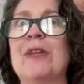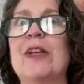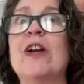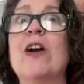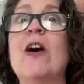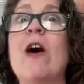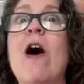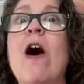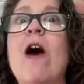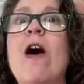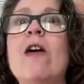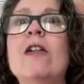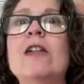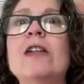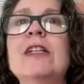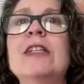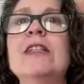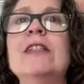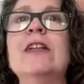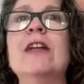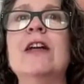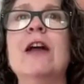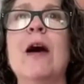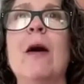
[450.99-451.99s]

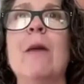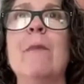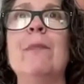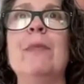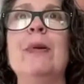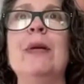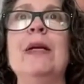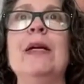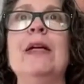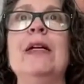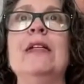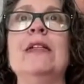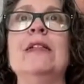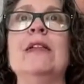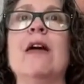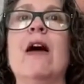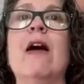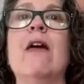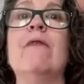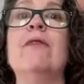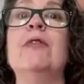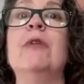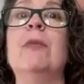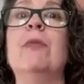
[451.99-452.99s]
calling the companies
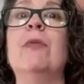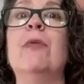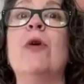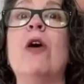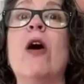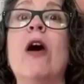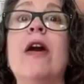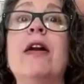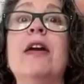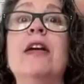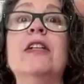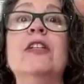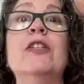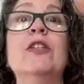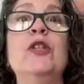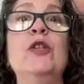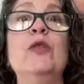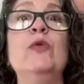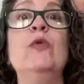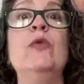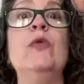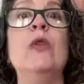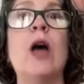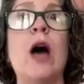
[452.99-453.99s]
of the products
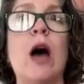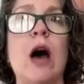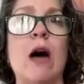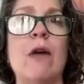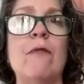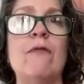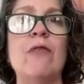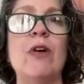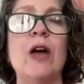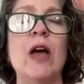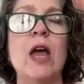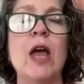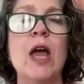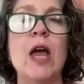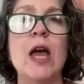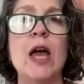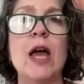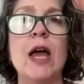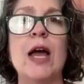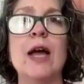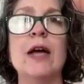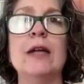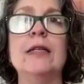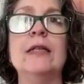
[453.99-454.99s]
you love
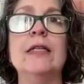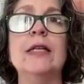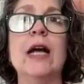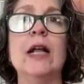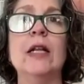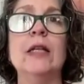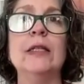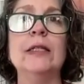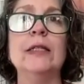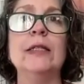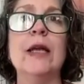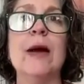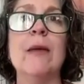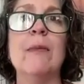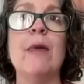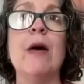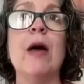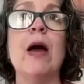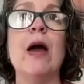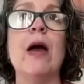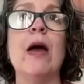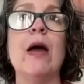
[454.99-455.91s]
and telling them,